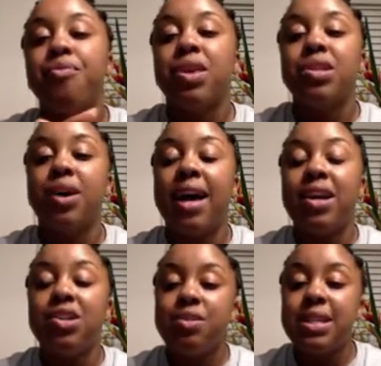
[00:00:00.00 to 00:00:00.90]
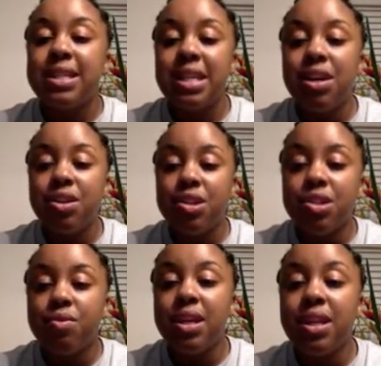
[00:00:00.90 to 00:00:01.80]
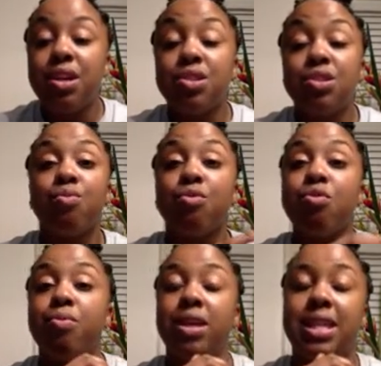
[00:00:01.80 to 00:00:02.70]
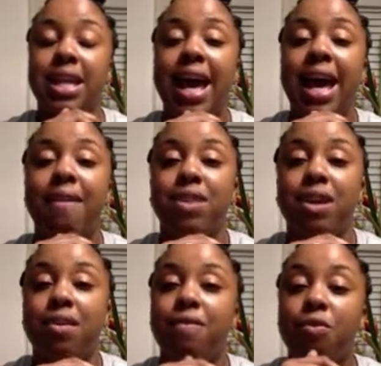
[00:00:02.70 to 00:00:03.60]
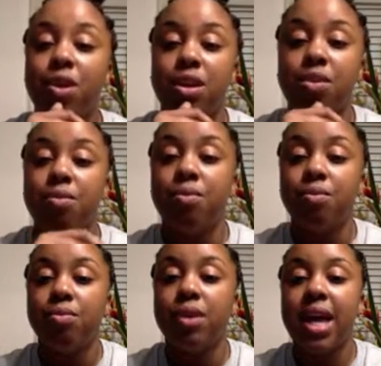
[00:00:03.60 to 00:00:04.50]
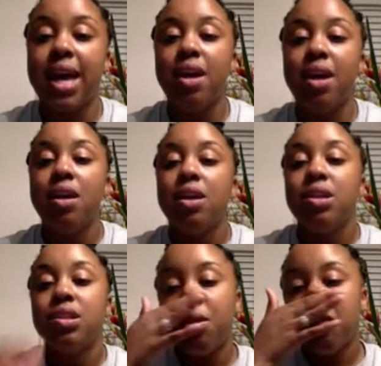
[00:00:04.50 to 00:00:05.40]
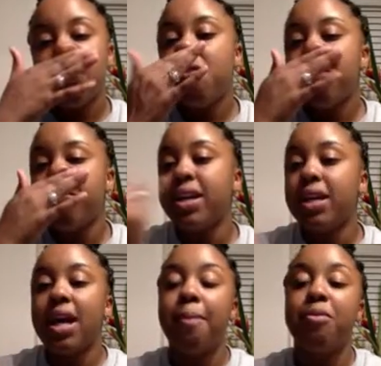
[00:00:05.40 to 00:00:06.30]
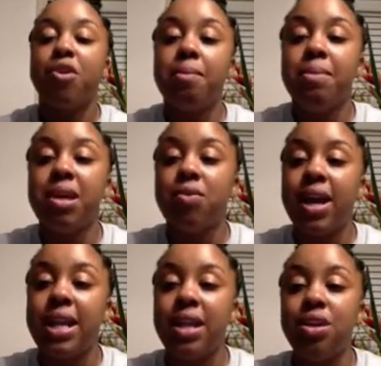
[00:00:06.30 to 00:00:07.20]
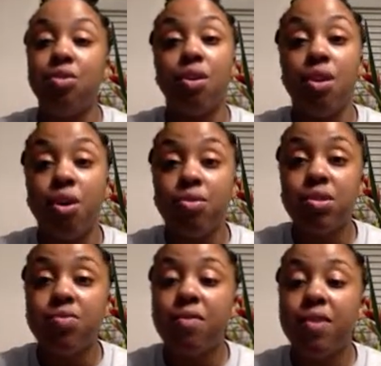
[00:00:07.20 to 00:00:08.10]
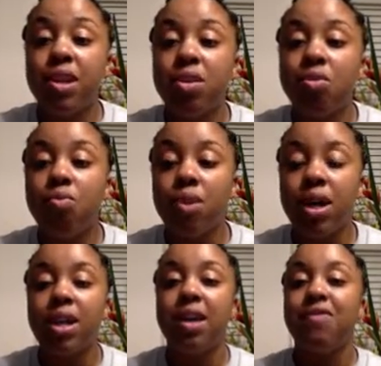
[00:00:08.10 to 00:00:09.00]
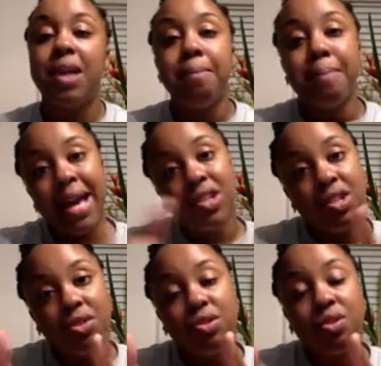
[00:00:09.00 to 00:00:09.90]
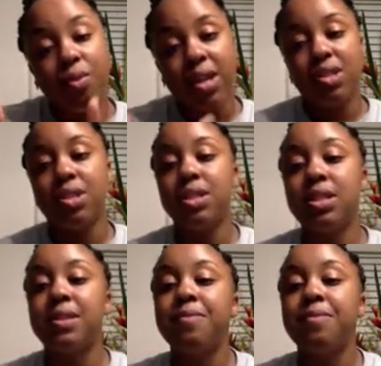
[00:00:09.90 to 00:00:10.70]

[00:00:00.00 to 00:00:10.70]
So as you can see on the screen, there's a rubric that I have there for you, okay? So the rubric, I'm going to be grading your notes for video 1 if they match those questions.